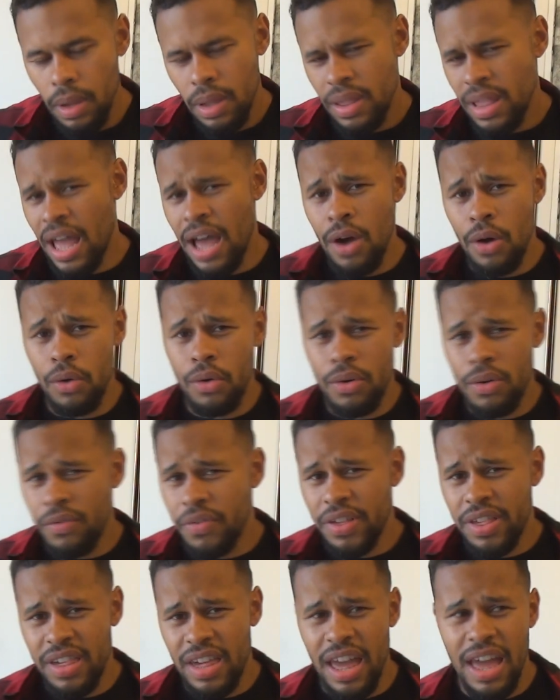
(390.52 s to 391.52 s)
Now
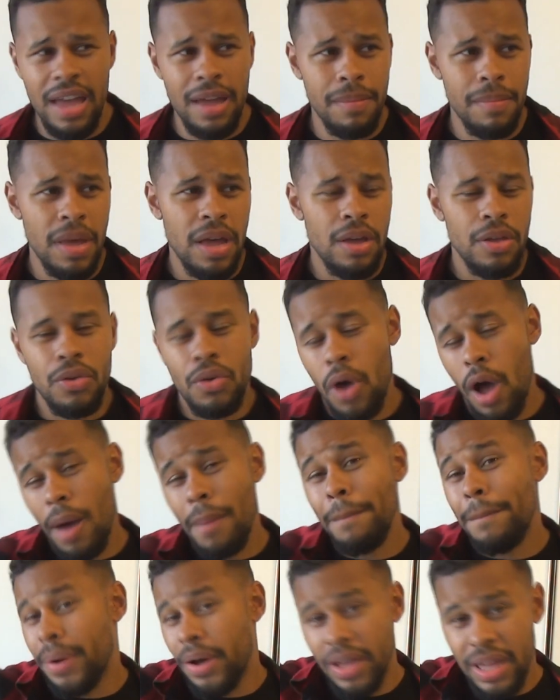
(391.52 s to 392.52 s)
guvache, you
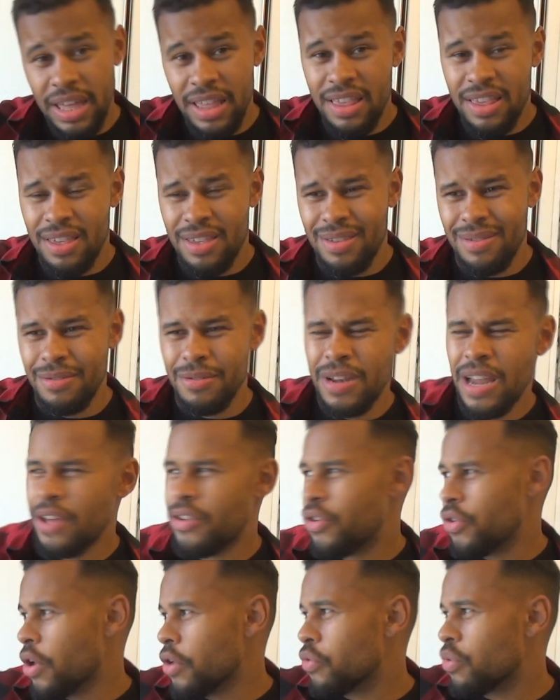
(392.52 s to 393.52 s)
can't buy it
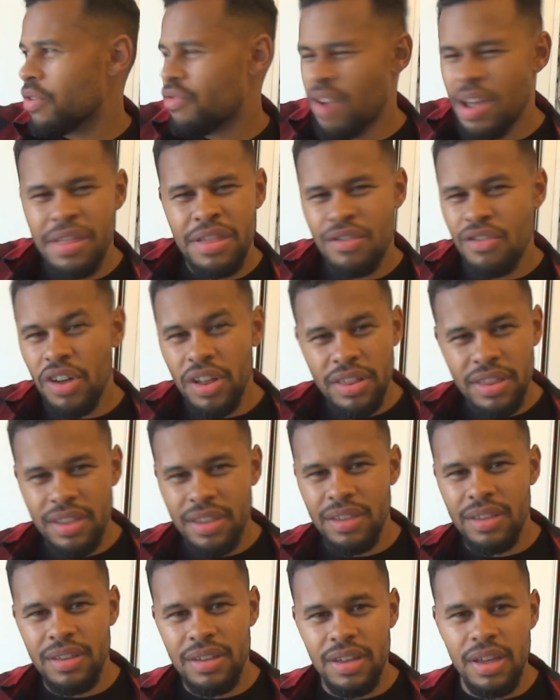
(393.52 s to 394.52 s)
unless you go to a restaurant,
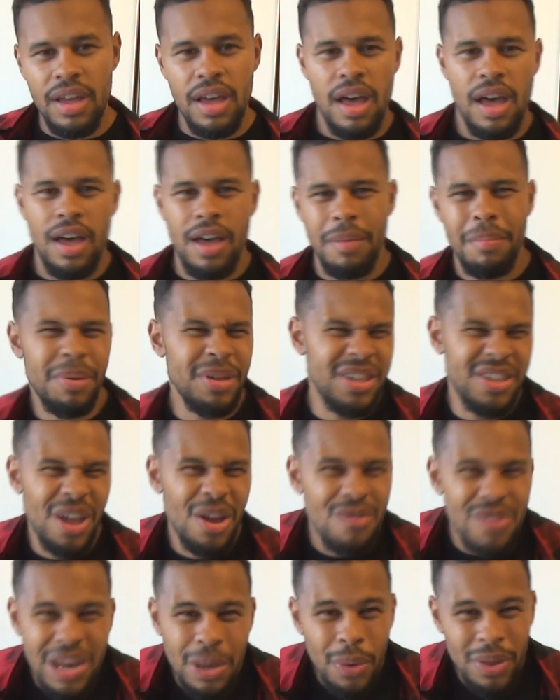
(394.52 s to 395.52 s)
but you
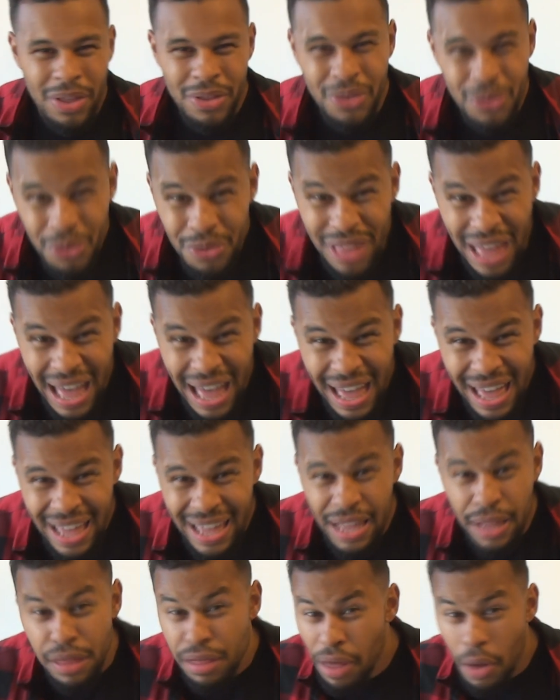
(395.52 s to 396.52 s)
don't really want to do that.
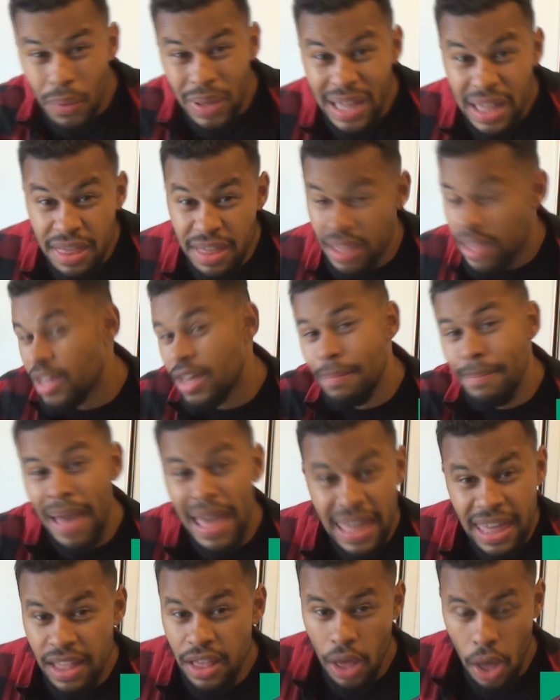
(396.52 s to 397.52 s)
It's so easy, you can
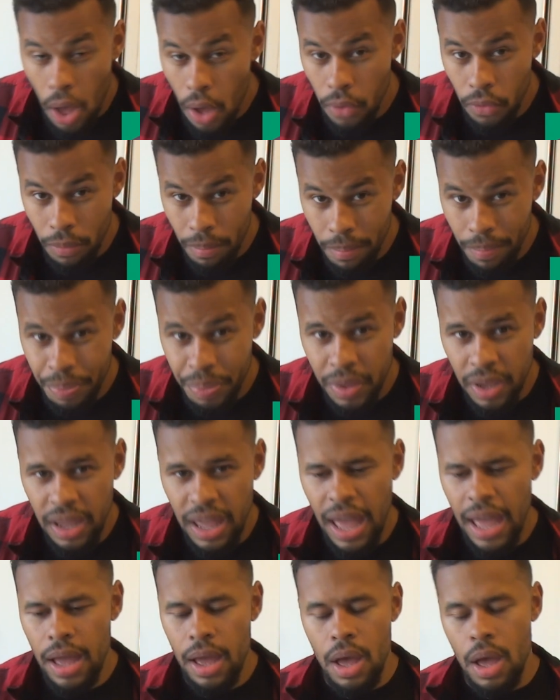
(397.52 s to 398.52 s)
make it at home,
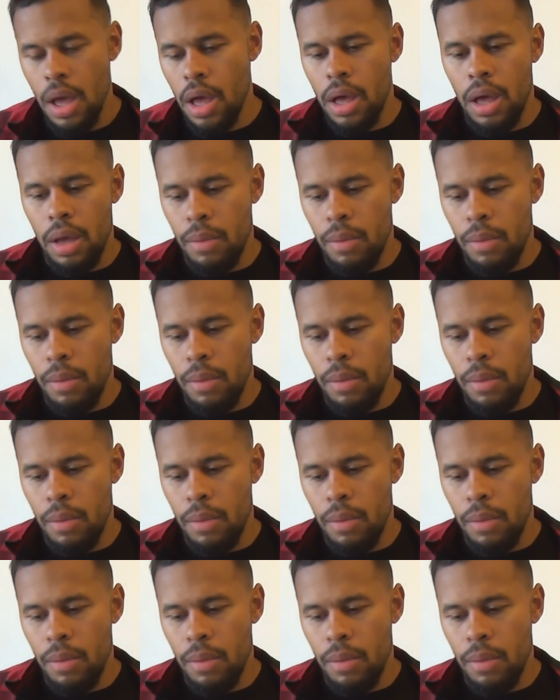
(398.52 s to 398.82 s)
okay?